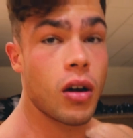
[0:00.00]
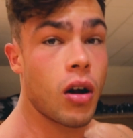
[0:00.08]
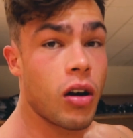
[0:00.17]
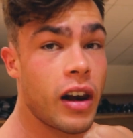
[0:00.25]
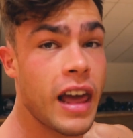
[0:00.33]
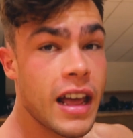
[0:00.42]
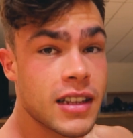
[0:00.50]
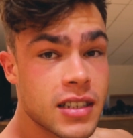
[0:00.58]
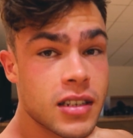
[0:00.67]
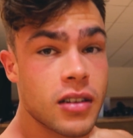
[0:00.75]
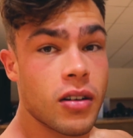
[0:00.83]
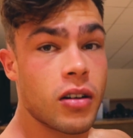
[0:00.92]
our
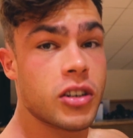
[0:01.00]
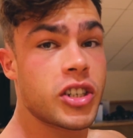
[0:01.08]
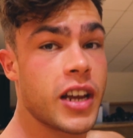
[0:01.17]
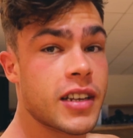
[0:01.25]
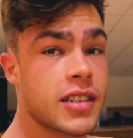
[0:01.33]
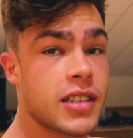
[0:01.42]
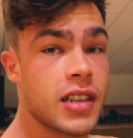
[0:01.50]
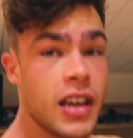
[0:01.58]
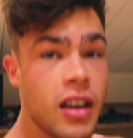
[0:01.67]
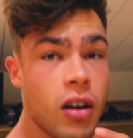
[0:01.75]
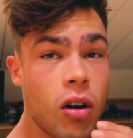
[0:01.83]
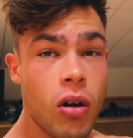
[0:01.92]
lats, our chest,
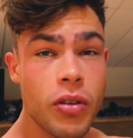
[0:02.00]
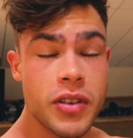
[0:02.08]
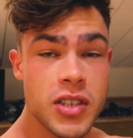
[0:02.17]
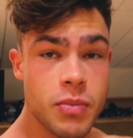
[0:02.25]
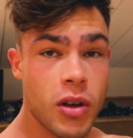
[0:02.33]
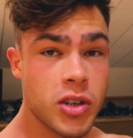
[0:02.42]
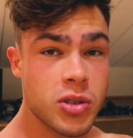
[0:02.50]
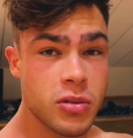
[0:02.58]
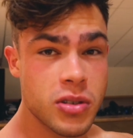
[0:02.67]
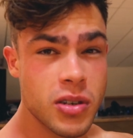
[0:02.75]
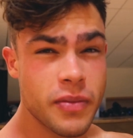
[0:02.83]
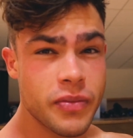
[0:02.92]
all these
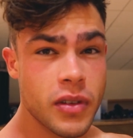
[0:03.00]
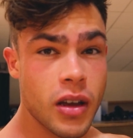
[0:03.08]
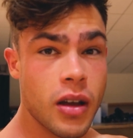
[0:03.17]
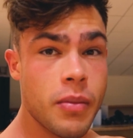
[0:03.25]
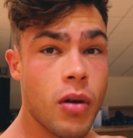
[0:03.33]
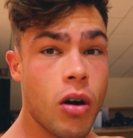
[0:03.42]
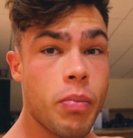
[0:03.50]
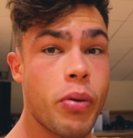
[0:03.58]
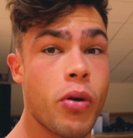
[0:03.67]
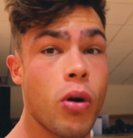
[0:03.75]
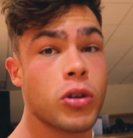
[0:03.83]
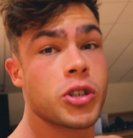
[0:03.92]
muscles are
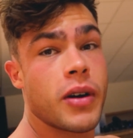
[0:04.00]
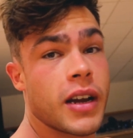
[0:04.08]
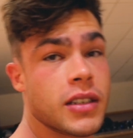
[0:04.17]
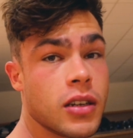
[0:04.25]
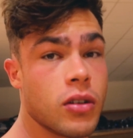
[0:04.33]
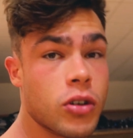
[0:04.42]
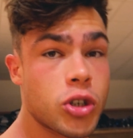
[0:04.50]
protracting our